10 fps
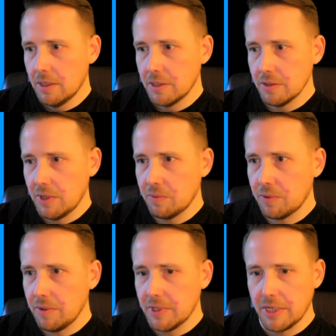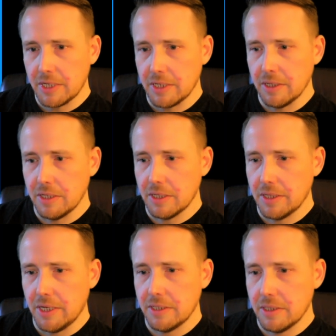So I will probably link
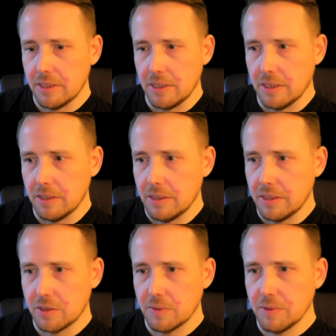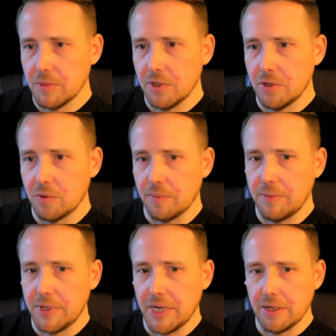that in the description below, or
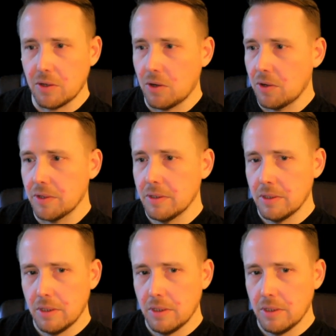maybe add a card